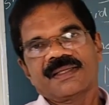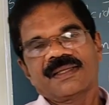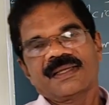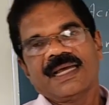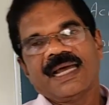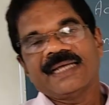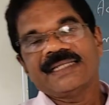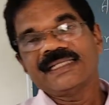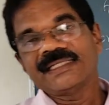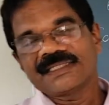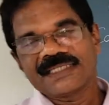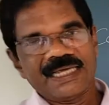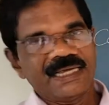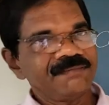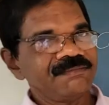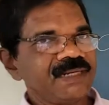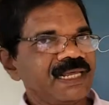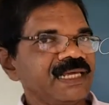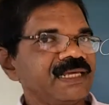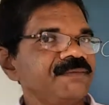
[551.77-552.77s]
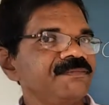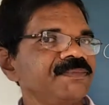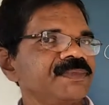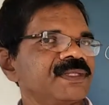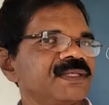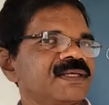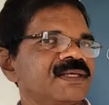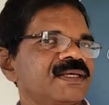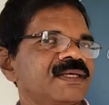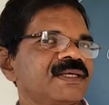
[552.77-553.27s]
At the same time,
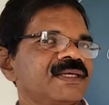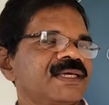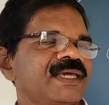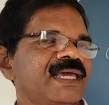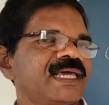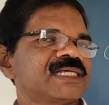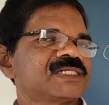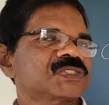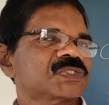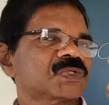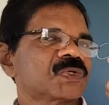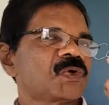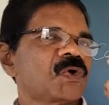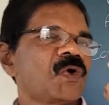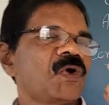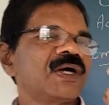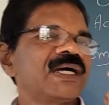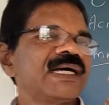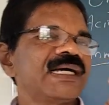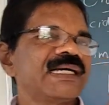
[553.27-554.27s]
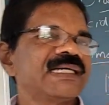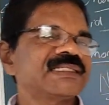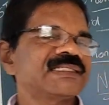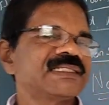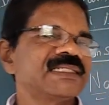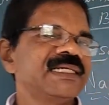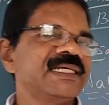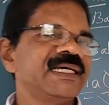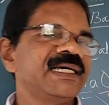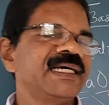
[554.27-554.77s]
a strong
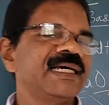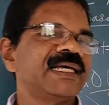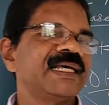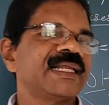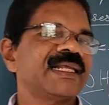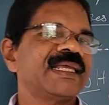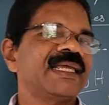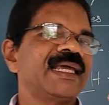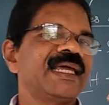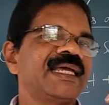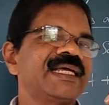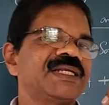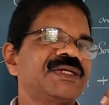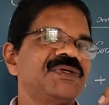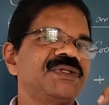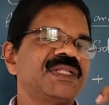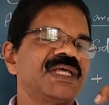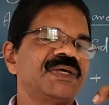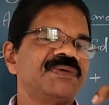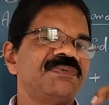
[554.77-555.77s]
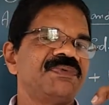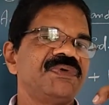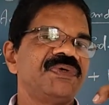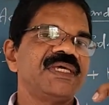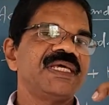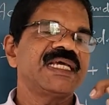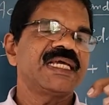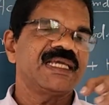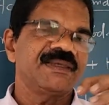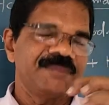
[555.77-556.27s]
acid reacts with a
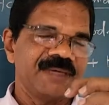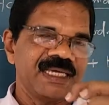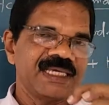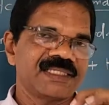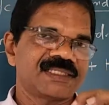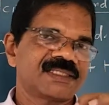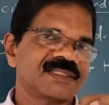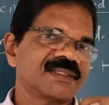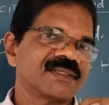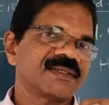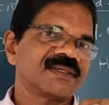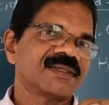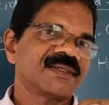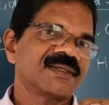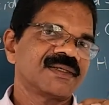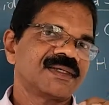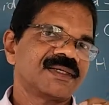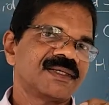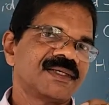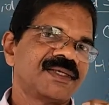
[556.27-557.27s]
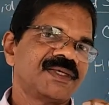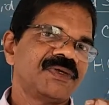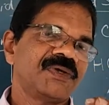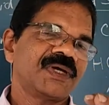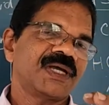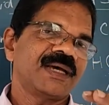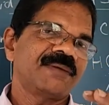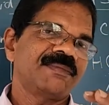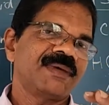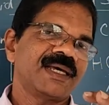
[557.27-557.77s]
weak base. You
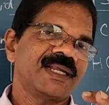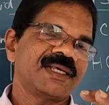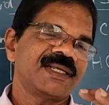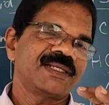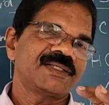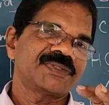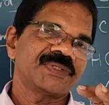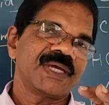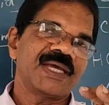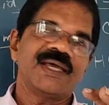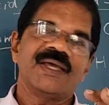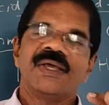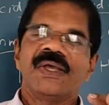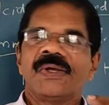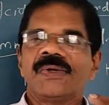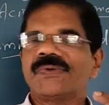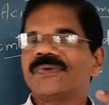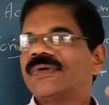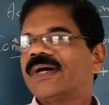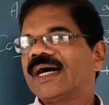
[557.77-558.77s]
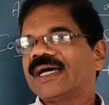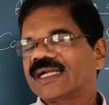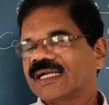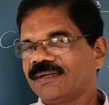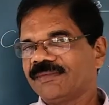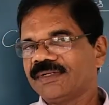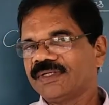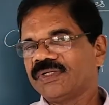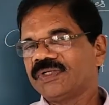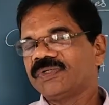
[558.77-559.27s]
compare it, it's a quarrel
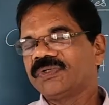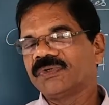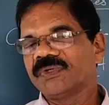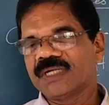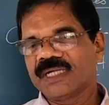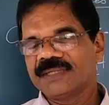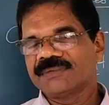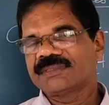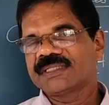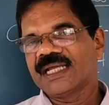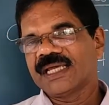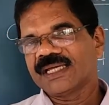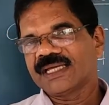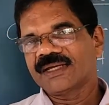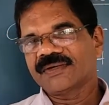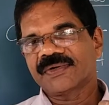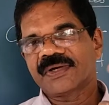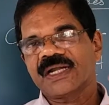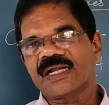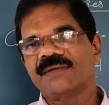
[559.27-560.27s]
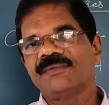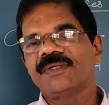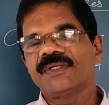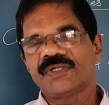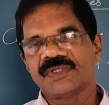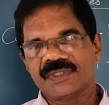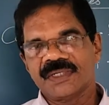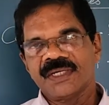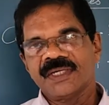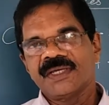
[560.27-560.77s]
between two teams, like a quarrel
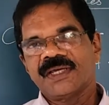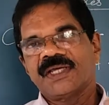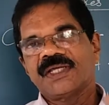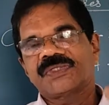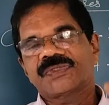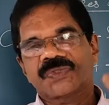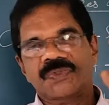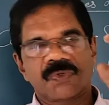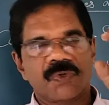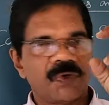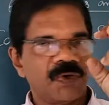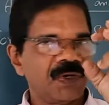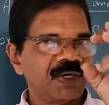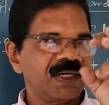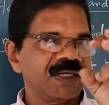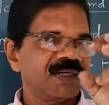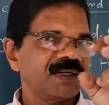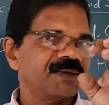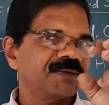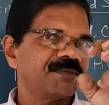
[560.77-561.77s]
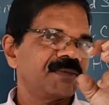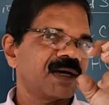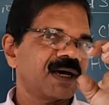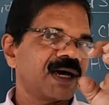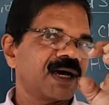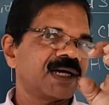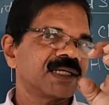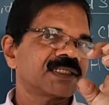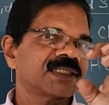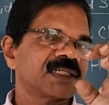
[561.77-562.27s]
between them. A strong
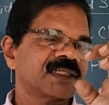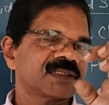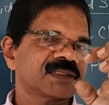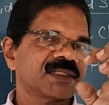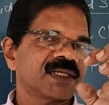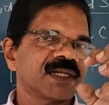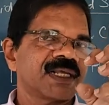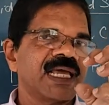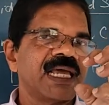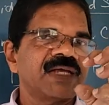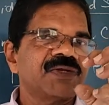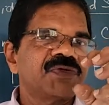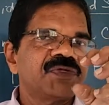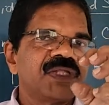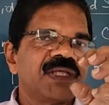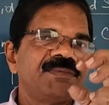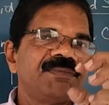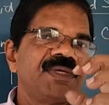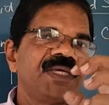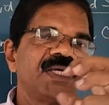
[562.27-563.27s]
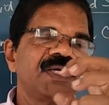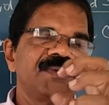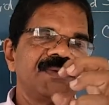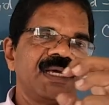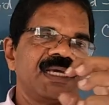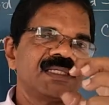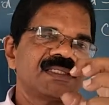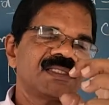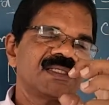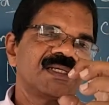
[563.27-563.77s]
acid reacts with a weak
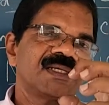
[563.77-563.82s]
base.